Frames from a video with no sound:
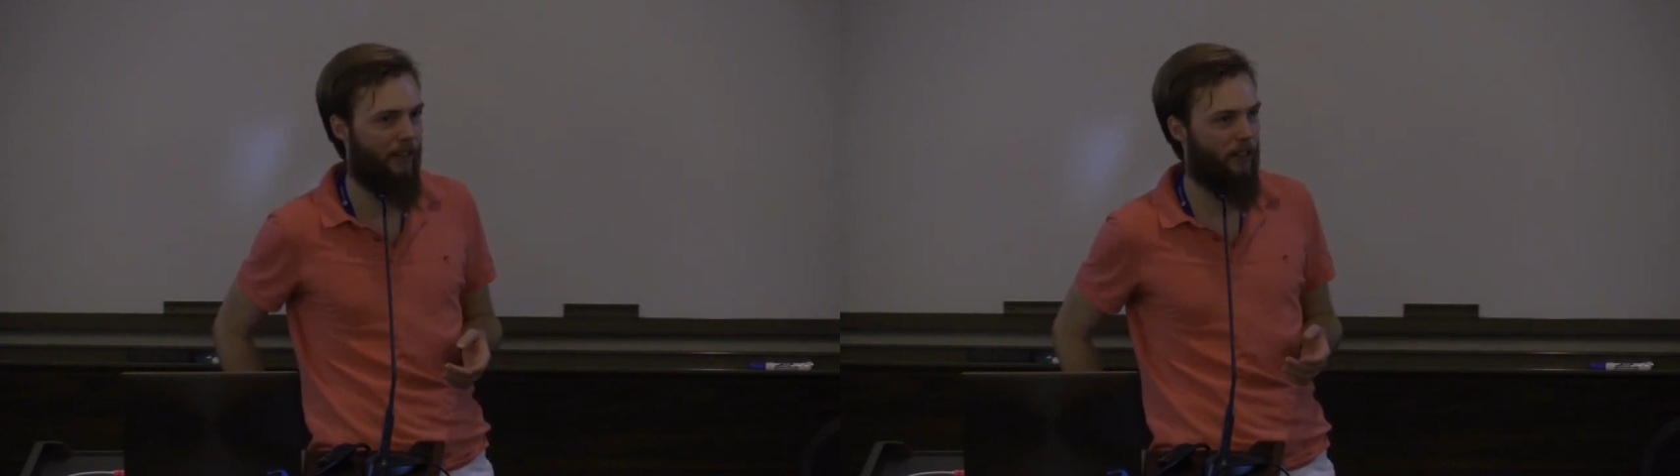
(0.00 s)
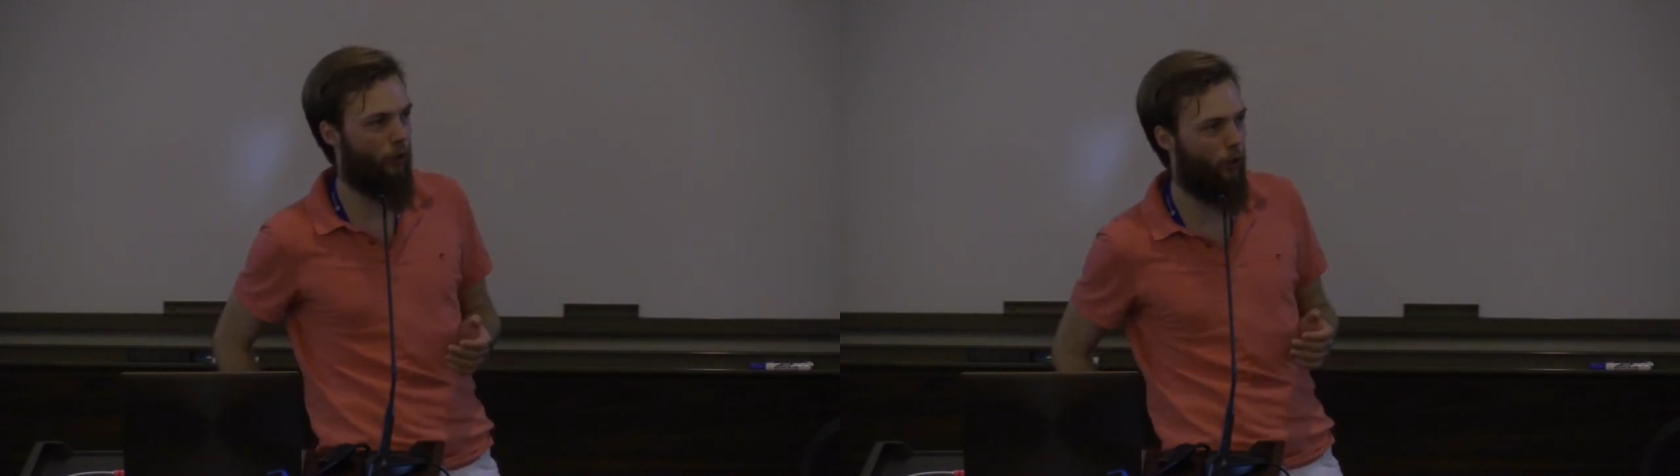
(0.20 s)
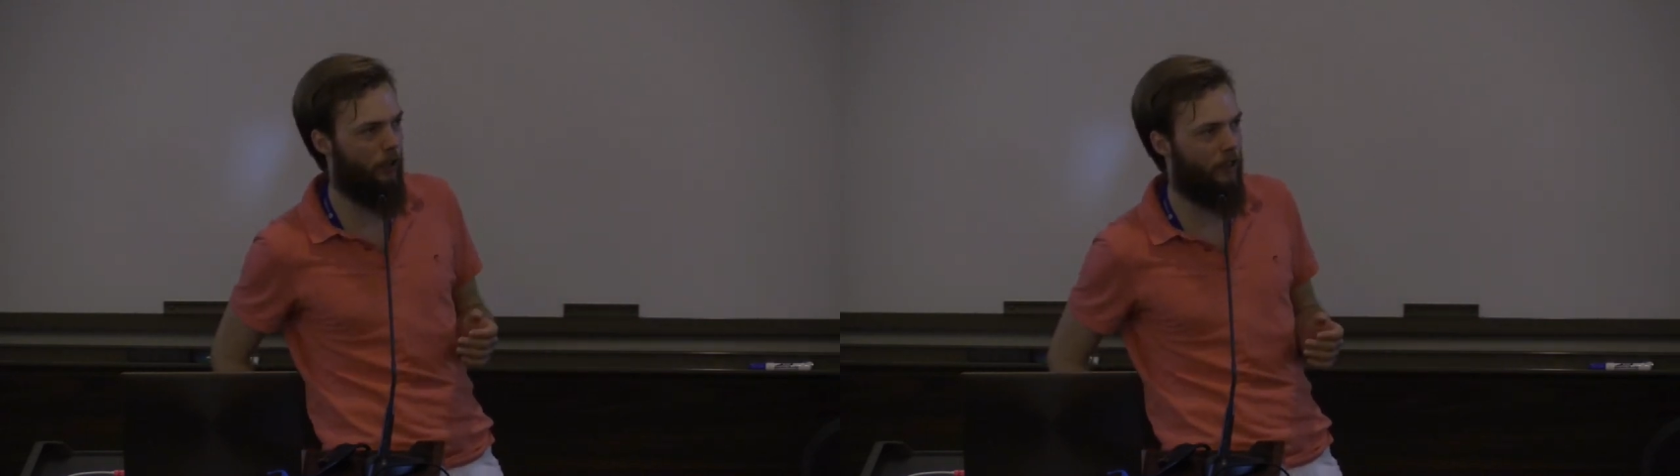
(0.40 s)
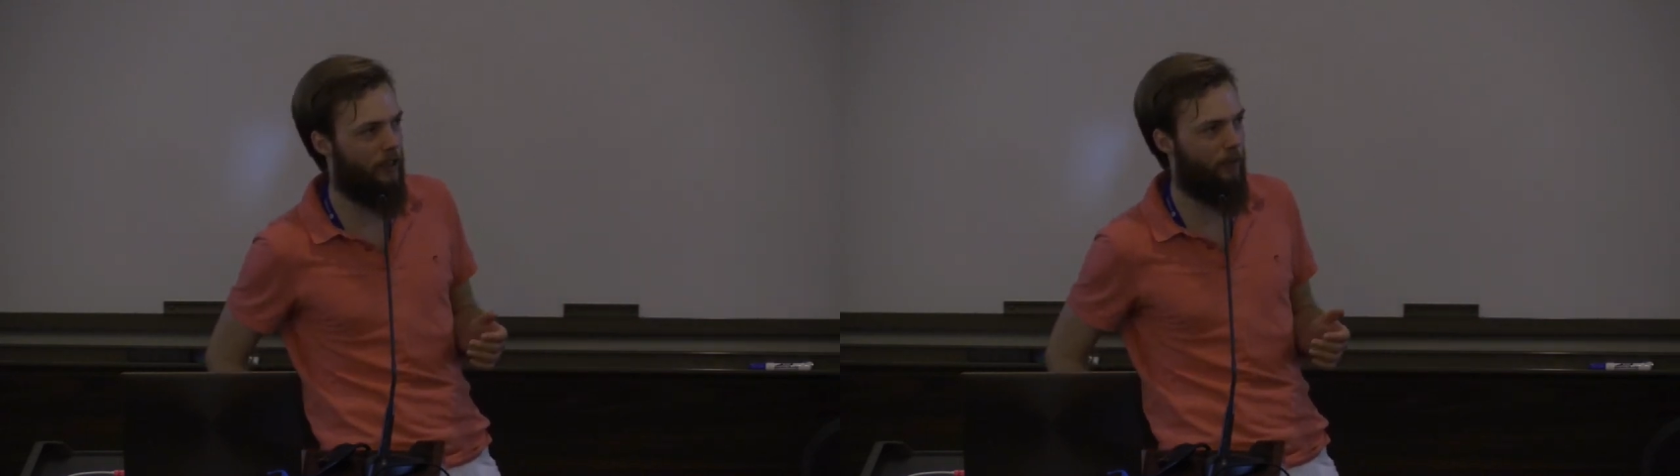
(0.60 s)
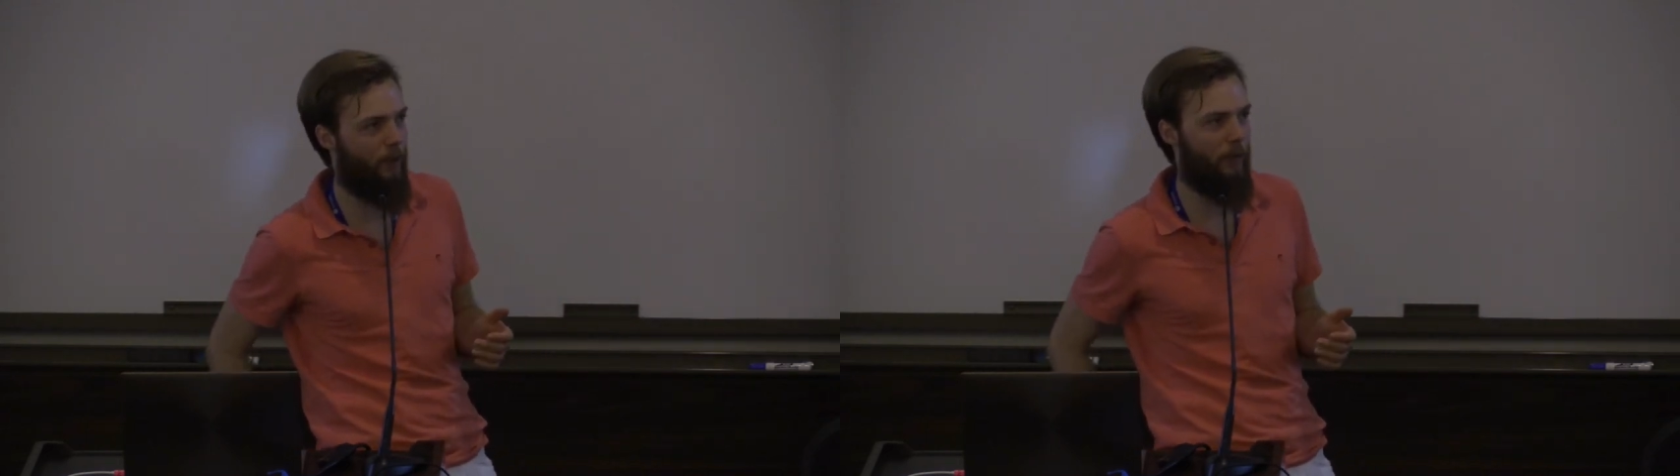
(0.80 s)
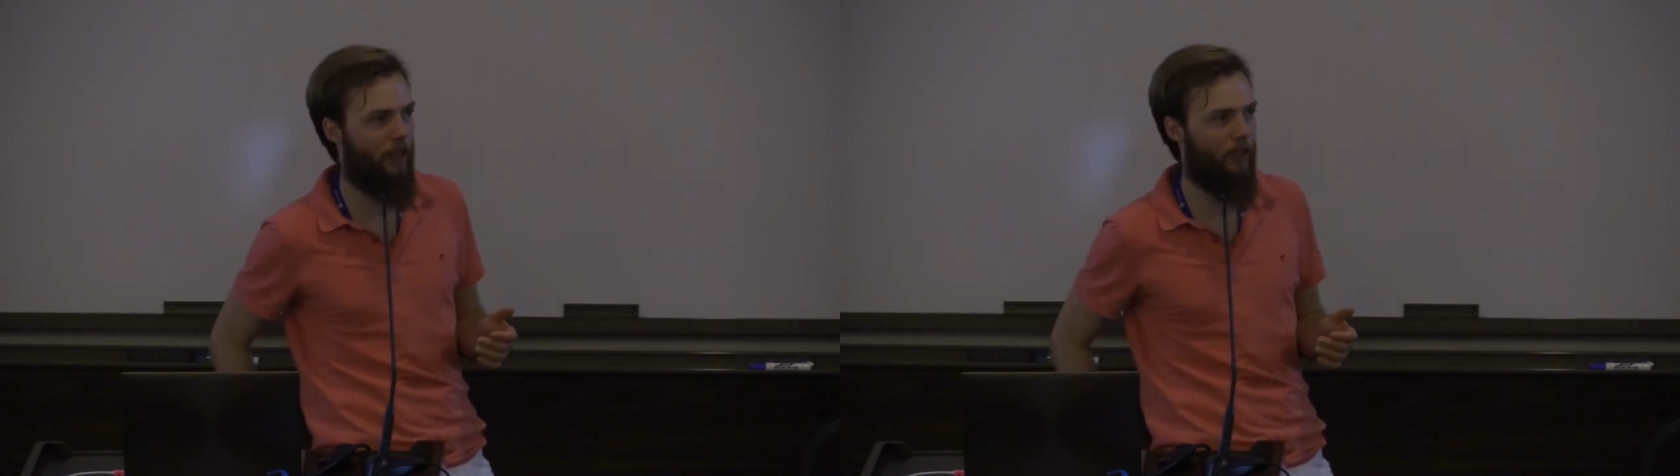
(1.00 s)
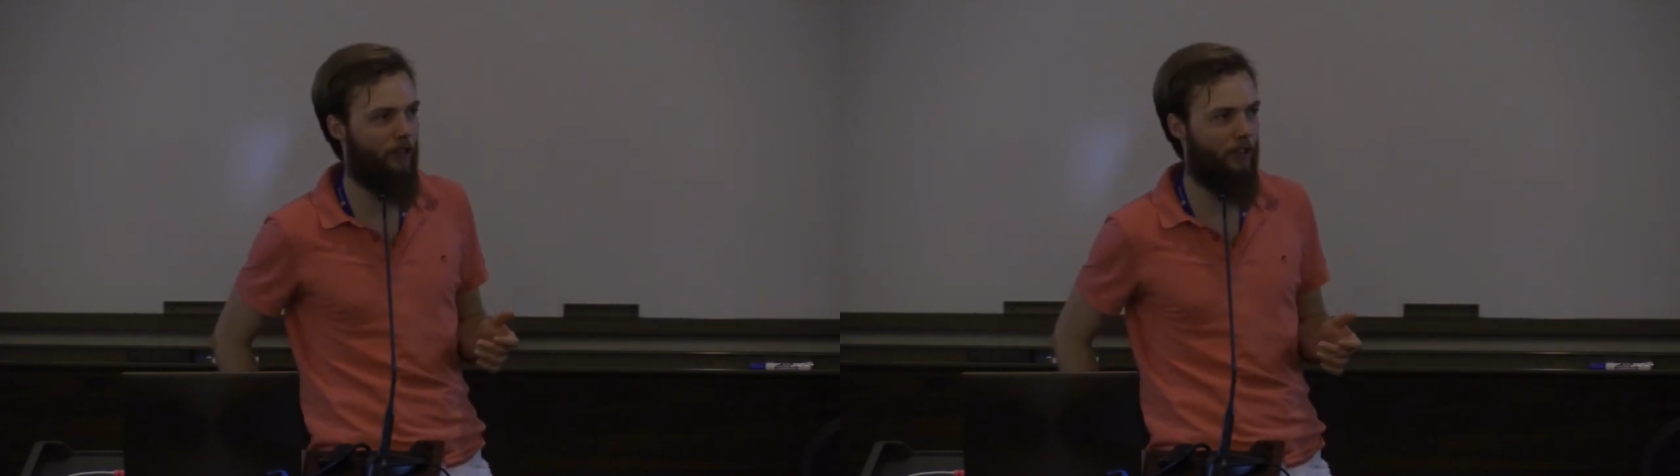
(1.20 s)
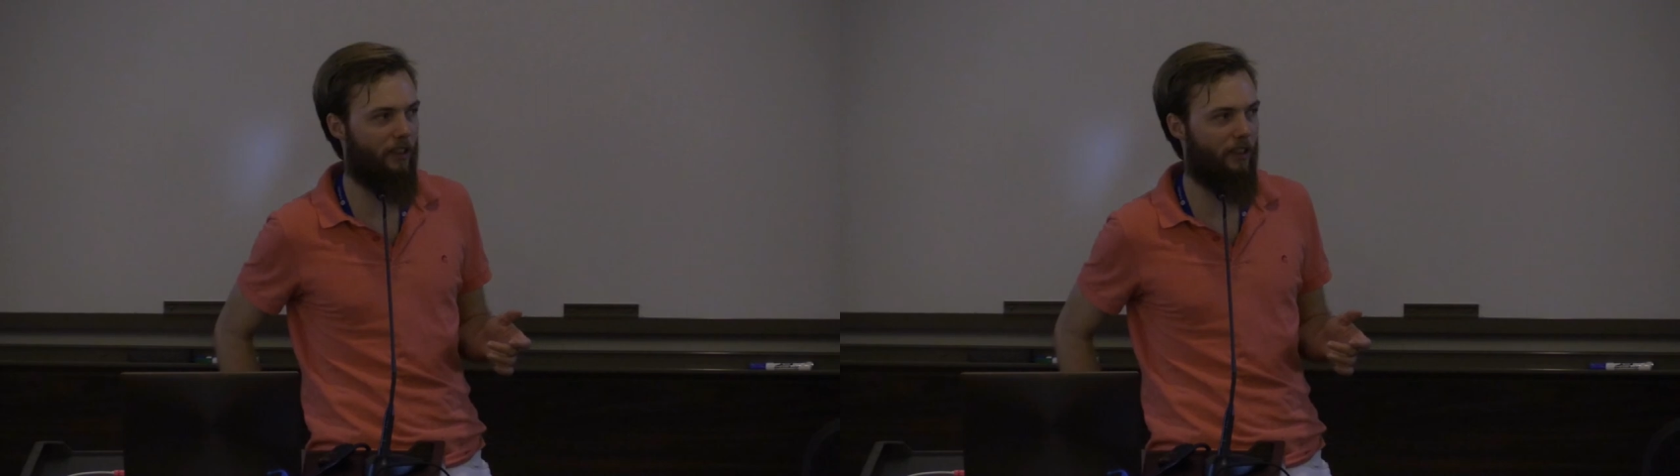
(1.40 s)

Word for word: it's cooler simply because you,